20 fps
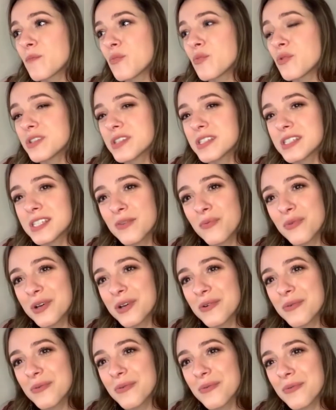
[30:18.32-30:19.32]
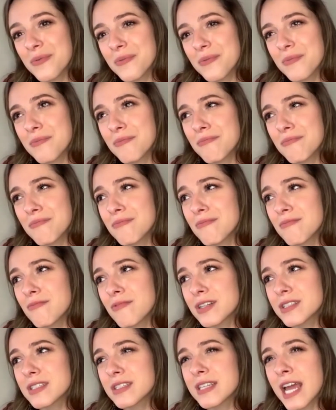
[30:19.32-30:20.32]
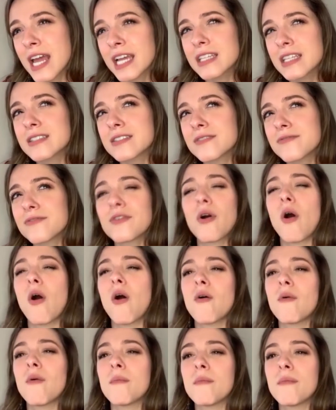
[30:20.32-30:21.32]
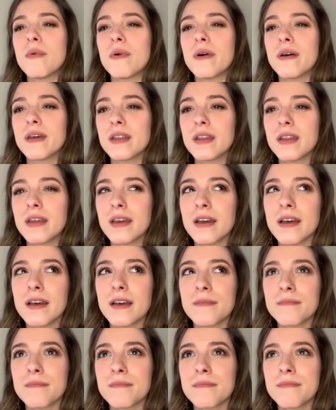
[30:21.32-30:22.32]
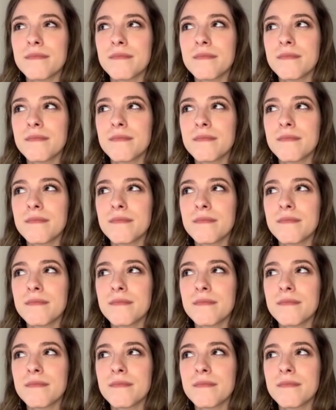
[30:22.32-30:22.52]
We'll see what what's next for home, but um,